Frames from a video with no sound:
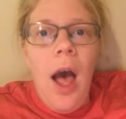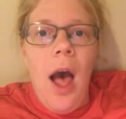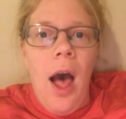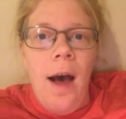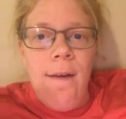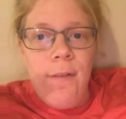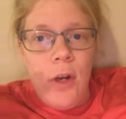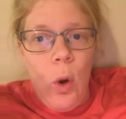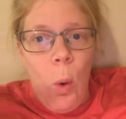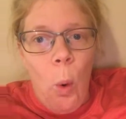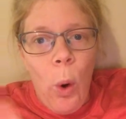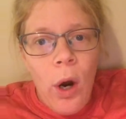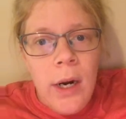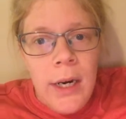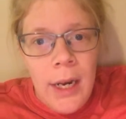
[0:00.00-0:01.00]
of an
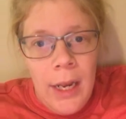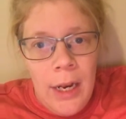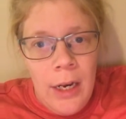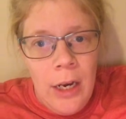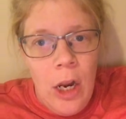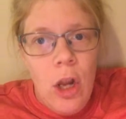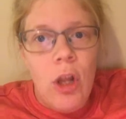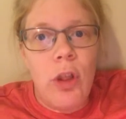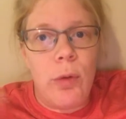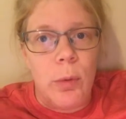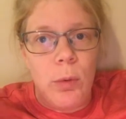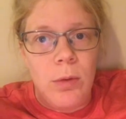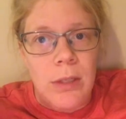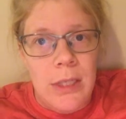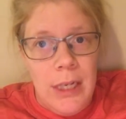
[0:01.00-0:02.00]
organ
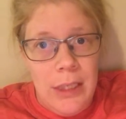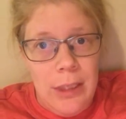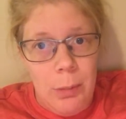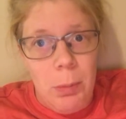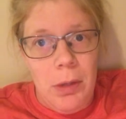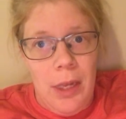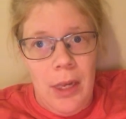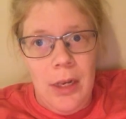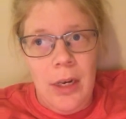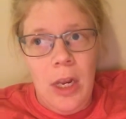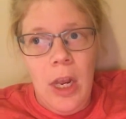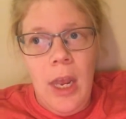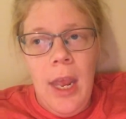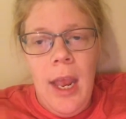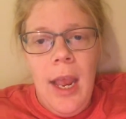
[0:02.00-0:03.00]
through discipline.
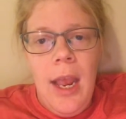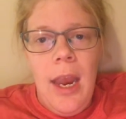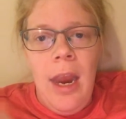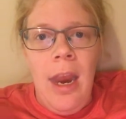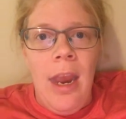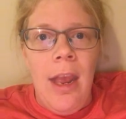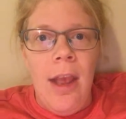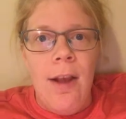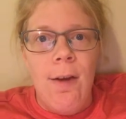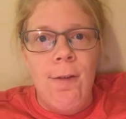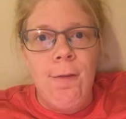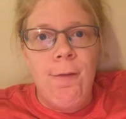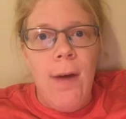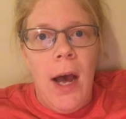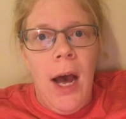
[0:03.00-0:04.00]

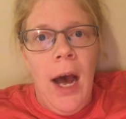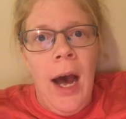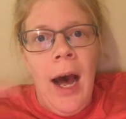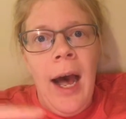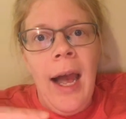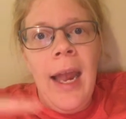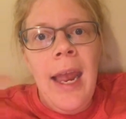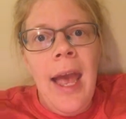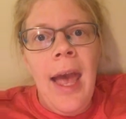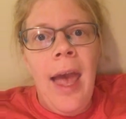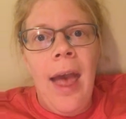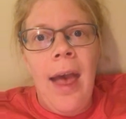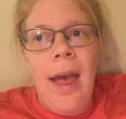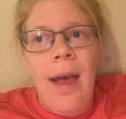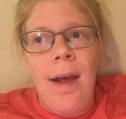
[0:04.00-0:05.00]
If I
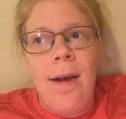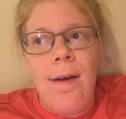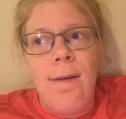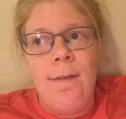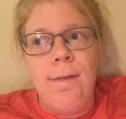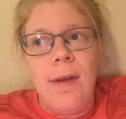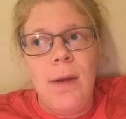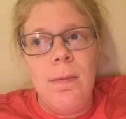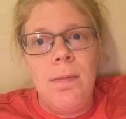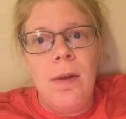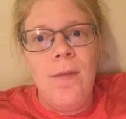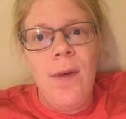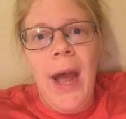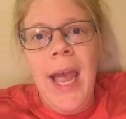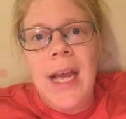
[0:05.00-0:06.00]

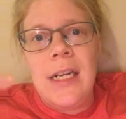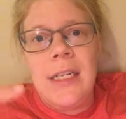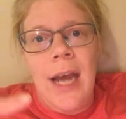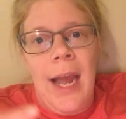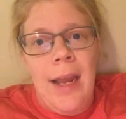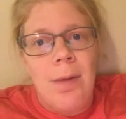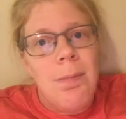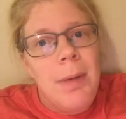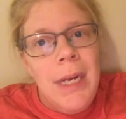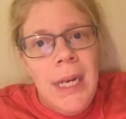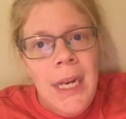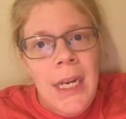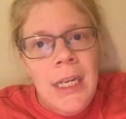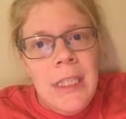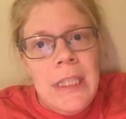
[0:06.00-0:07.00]
had
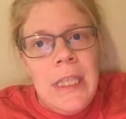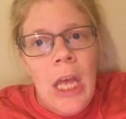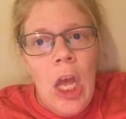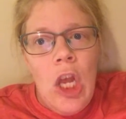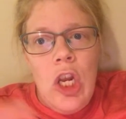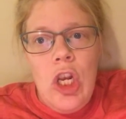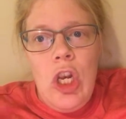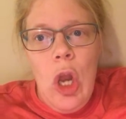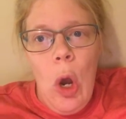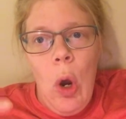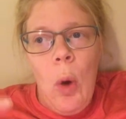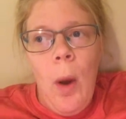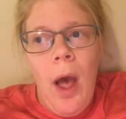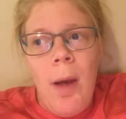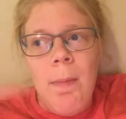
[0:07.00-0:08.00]
diabetes,
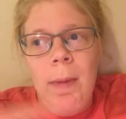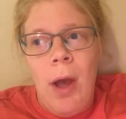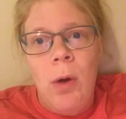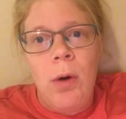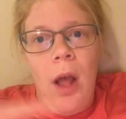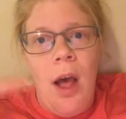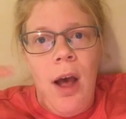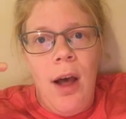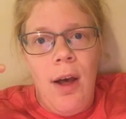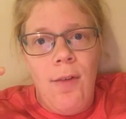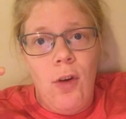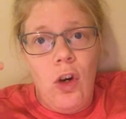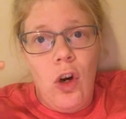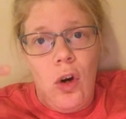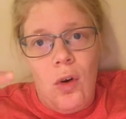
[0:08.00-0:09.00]
no amount
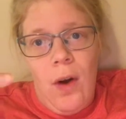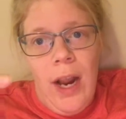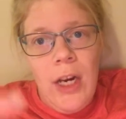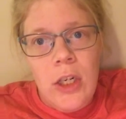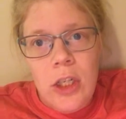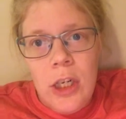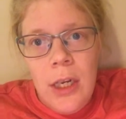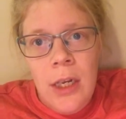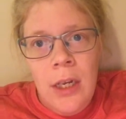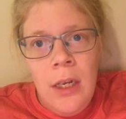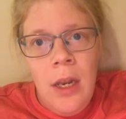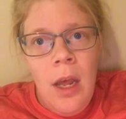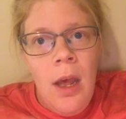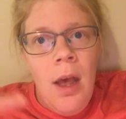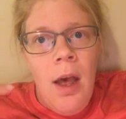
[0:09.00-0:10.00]
of
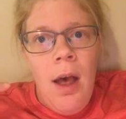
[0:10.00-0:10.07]
correction,